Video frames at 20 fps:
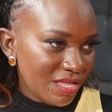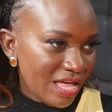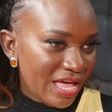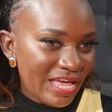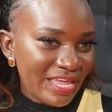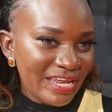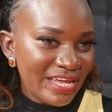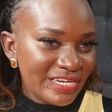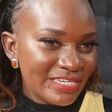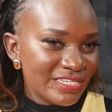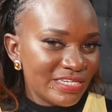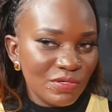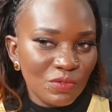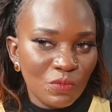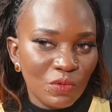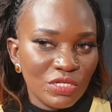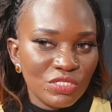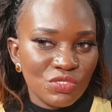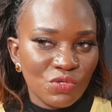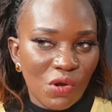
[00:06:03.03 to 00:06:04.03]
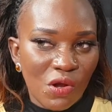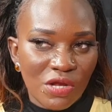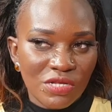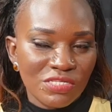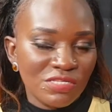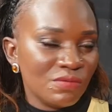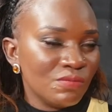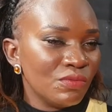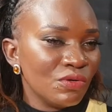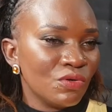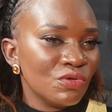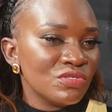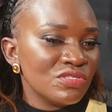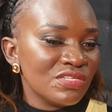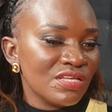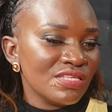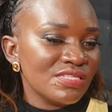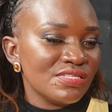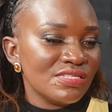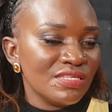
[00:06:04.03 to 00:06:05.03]
and I didn't want to hurt him because
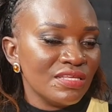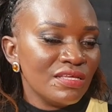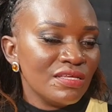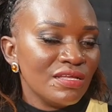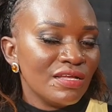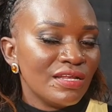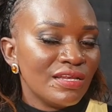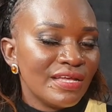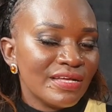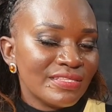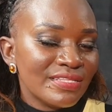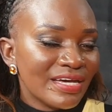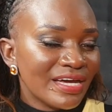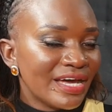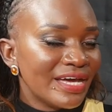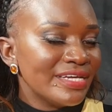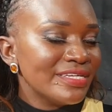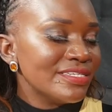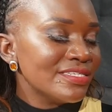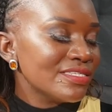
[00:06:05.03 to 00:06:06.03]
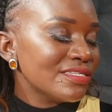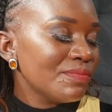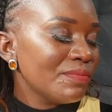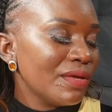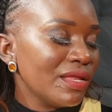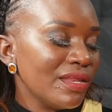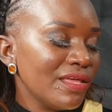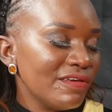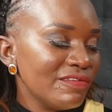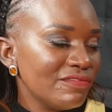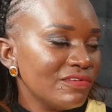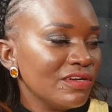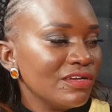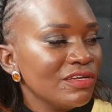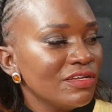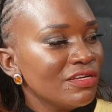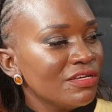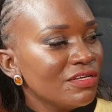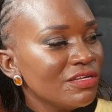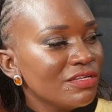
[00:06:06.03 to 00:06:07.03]
that's like the kindest man ever.
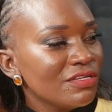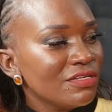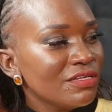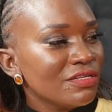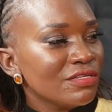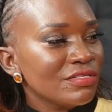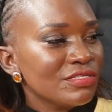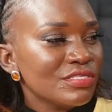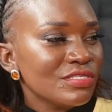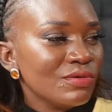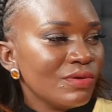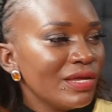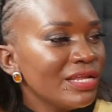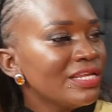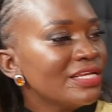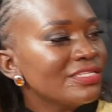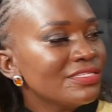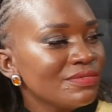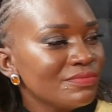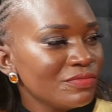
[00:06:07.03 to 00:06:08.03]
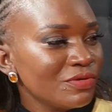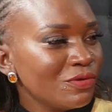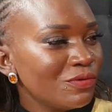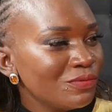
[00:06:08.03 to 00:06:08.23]
Mm-hmm. So I let him go.